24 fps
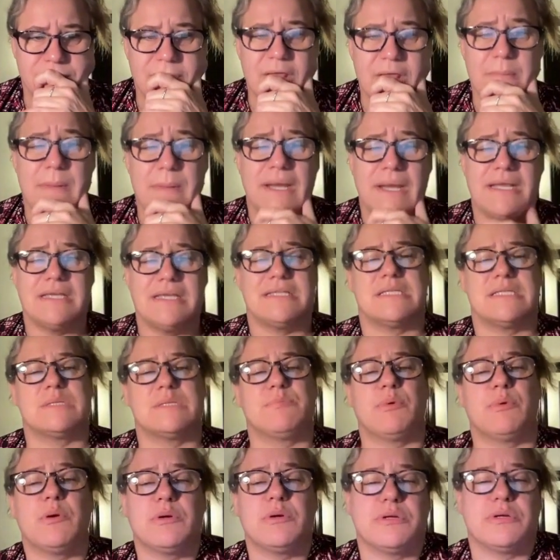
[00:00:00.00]
my niece's
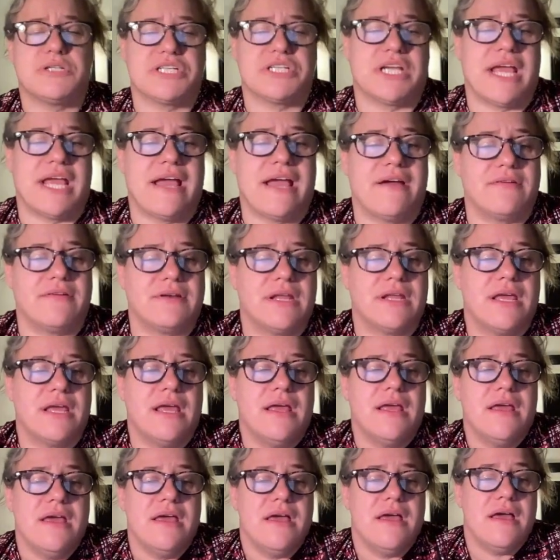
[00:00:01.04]
brokerage account.
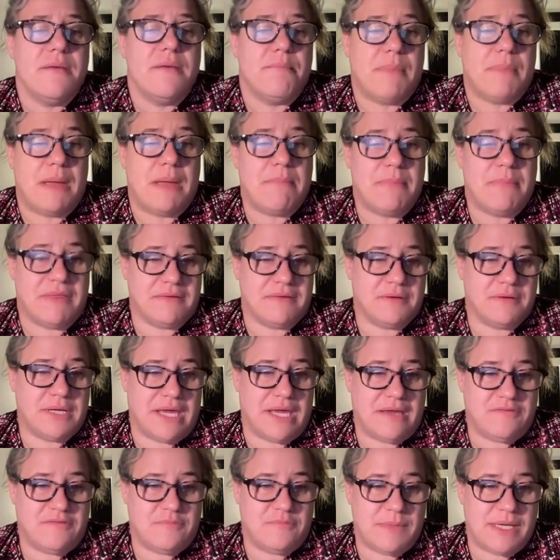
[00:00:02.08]
My mother
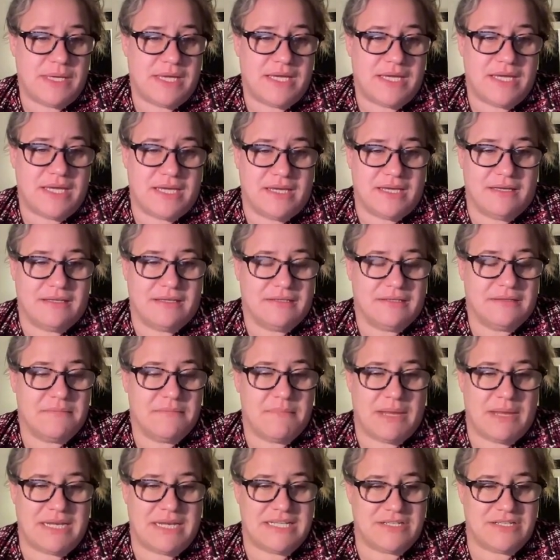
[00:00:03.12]
gave me
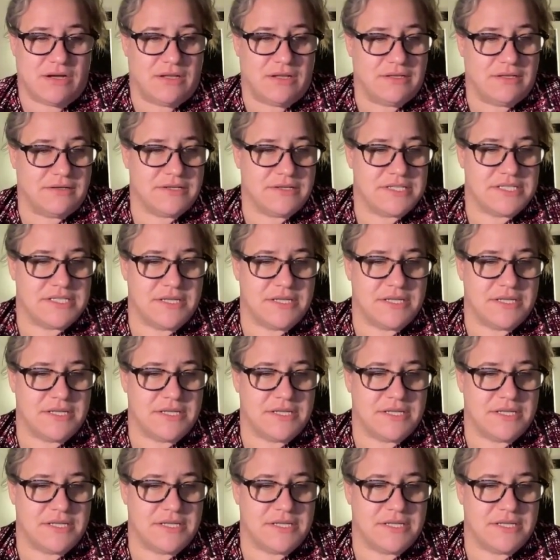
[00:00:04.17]
many dollars.